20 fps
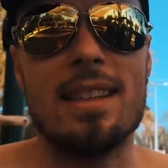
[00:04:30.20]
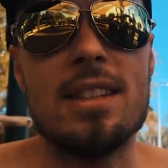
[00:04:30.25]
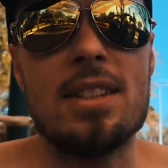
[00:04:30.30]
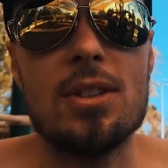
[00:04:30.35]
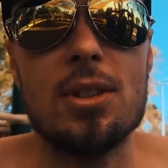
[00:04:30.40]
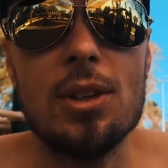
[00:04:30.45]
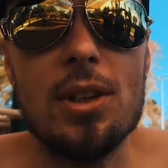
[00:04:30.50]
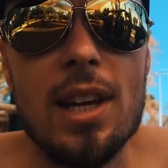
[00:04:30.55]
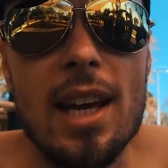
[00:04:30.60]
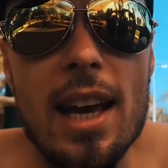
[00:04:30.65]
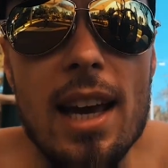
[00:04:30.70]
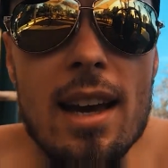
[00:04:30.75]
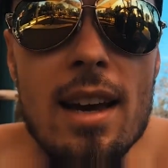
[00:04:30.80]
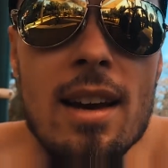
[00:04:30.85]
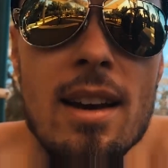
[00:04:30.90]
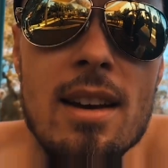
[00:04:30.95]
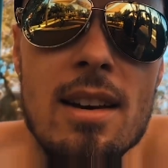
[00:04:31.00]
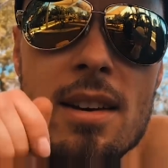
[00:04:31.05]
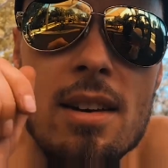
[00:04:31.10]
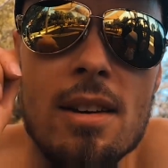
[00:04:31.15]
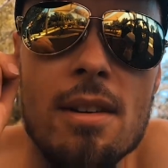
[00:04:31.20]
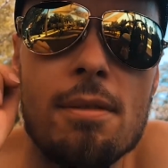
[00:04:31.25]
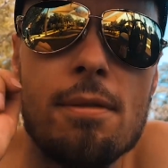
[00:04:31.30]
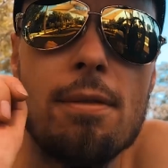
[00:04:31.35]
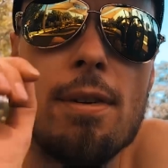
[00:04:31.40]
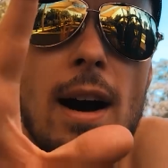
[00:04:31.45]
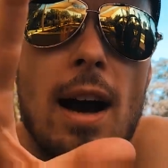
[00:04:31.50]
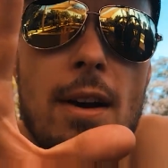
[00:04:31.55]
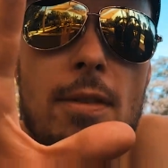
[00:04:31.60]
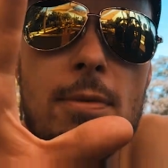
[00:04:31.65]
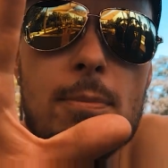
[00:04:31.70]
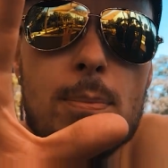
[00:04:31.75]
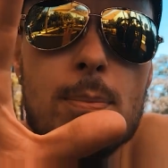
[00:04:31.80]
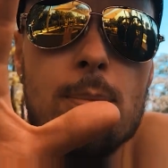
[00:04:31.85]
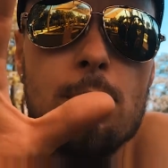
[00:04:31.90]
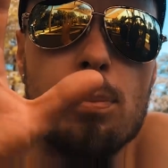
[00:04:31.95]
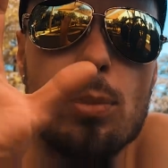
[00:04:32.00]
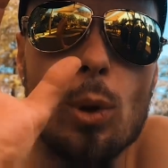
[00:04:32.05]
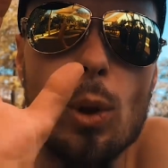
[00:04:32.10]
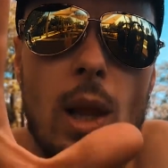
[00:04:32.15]
is today, five
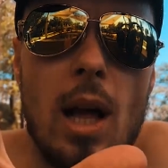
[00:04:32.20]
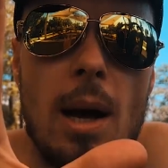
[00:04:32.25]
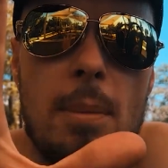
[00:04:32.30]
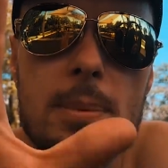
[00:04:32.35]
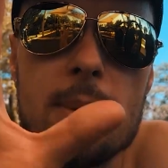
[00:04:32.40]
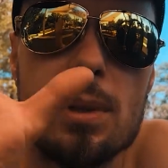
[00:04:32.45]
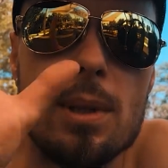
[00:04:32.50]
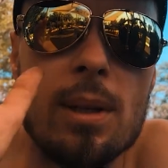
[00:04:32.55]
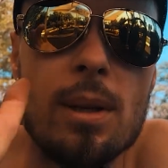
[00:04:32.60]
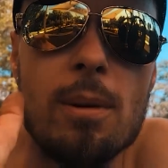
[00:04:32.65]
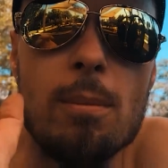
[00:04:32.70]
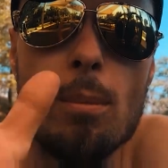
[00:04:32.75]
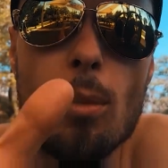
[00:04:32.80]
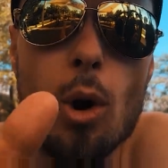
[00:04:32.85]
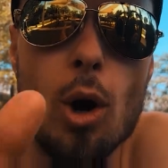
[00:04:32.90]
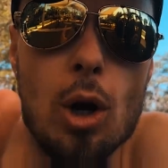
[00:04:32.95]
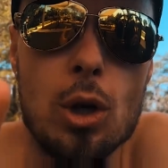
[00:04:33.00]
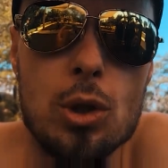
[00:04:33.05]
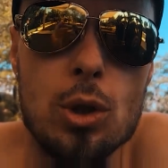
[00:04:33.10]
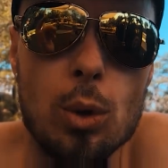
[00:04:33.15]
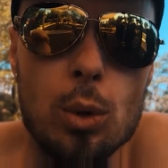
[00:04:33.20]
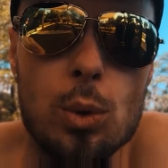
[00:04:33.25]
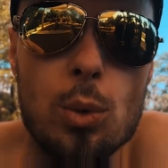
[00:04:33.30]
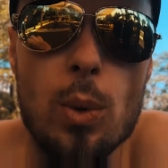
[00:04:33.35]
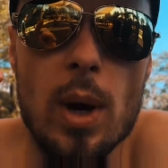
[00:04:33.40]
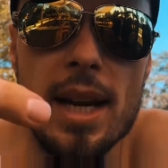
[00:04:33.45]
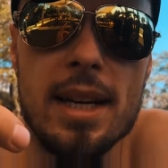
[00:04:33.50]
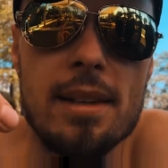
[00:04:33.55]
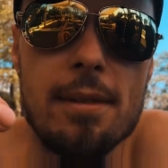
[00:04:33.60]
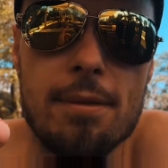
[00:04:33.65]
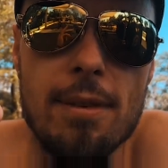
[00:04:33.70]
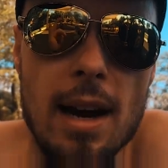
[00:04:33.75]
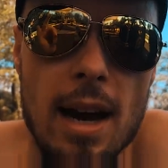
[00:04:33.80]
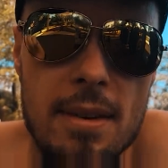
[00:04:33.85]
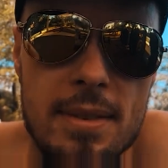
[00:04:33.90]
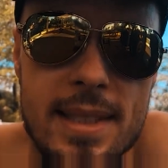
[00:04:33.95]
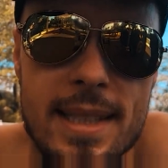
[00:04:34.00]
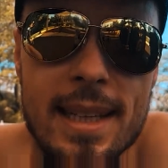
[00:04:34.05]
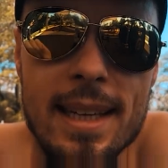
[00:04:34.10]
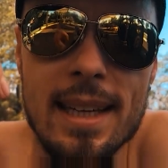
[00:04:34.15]
pull-ups more, so
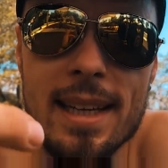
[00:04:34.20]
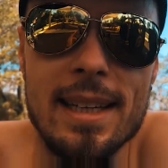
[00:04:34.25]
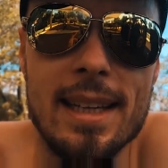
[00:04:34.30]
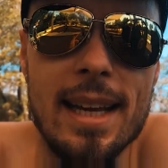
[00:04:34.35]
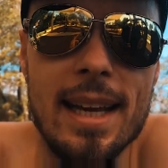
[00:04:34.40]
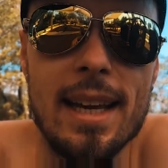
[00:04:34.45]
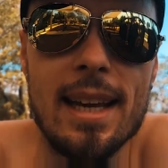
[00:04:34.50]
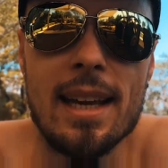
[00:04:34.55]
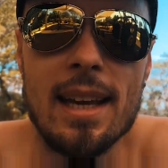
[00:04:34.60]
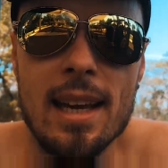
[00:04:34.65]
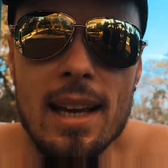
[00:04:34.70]
25s a day.